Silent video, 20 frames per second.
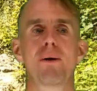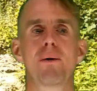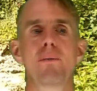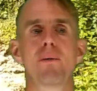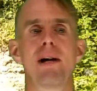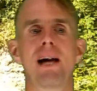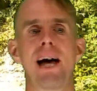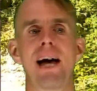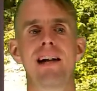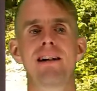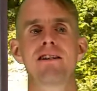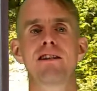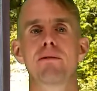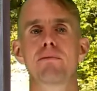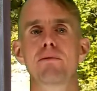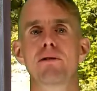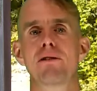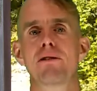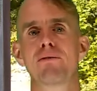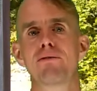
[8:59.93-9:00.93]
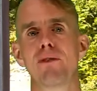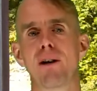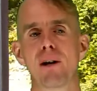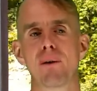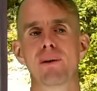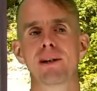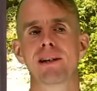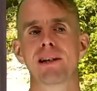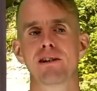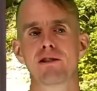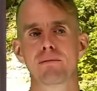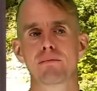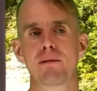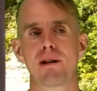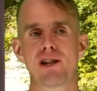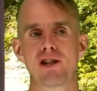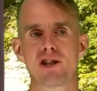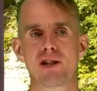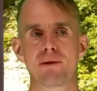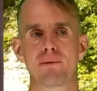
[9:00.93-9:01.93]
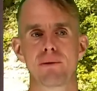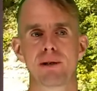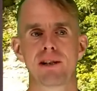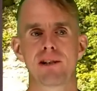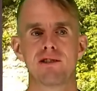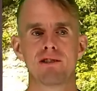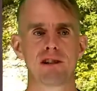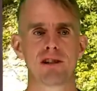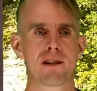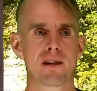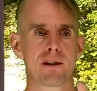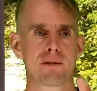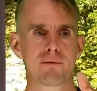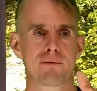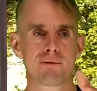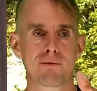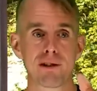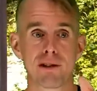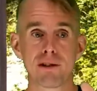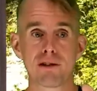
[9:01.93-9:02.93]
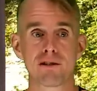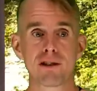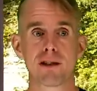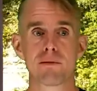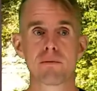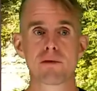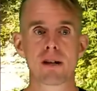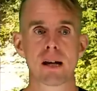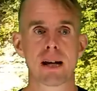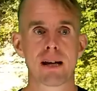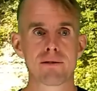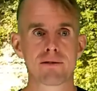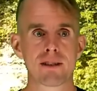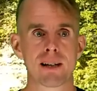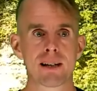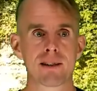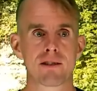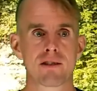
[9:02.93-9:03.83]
we end up with the following expression. We can see that the first term on the left-hand